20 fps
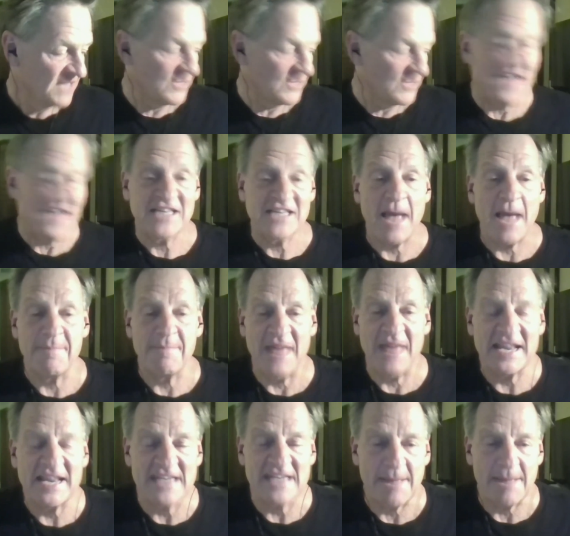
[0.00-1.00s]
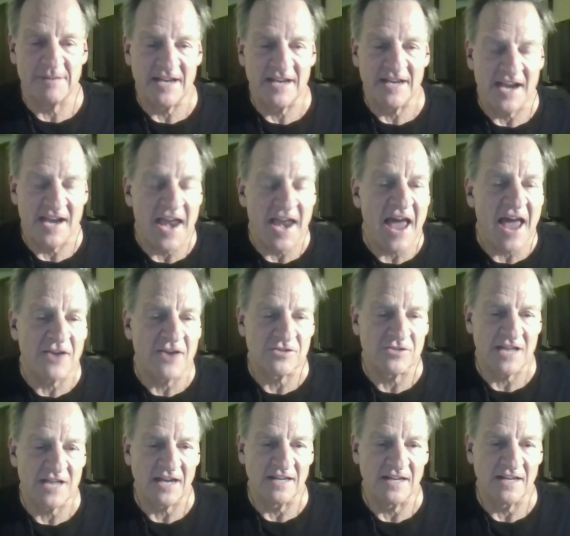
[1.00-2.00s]
So that's happened in a
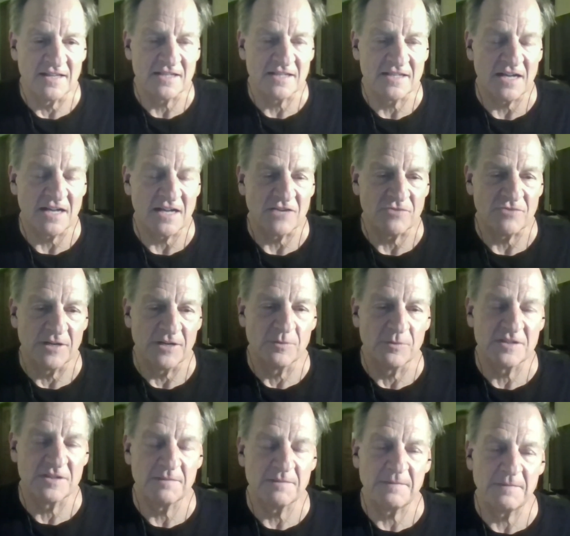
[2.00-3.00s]
nanosecond in this country.